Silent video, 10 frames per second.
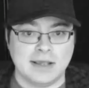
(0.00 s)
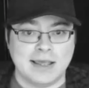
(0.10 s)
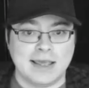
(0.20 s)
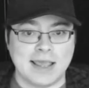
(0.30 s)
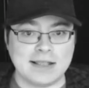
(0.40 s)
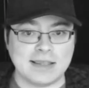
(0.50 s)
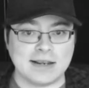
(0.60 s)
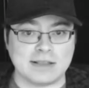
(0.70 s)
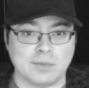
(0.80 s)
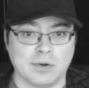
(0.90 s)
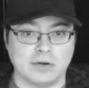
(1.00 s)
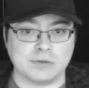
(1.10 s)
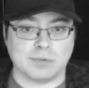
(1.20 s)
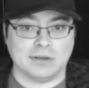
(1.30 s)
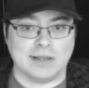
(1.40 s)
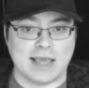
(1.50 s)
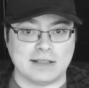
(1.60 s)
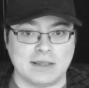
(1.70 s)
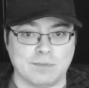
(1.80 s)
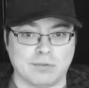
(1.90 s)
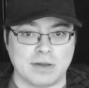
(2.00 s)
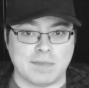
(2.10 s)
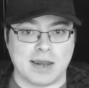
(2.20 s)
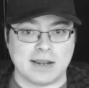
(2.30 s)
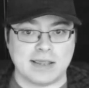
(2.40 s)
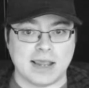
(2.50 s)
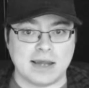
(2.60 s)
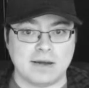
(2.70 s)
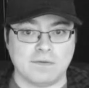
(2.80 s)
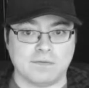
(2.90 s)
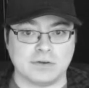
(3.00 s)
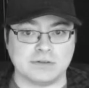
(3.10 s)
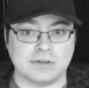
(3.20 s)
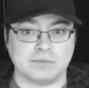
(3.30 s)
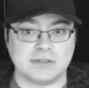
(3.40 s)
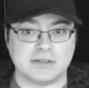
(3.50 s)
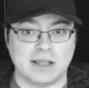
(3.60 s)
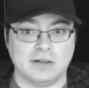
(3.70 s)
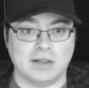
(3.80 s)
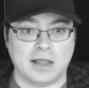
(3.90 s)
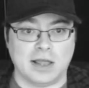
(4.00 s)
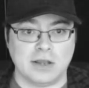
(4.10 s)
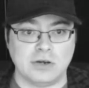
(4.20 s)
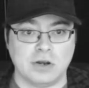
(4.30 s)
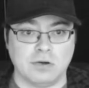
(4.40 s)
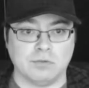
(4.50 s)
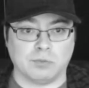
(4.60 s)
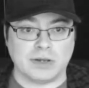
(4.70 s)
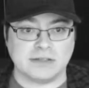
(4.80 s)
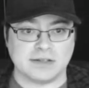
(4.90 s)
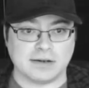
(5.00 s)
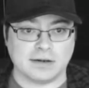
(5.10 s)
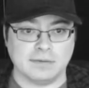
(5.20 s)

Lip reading: hinting that the murders were likely premeditated for some still unknown reason.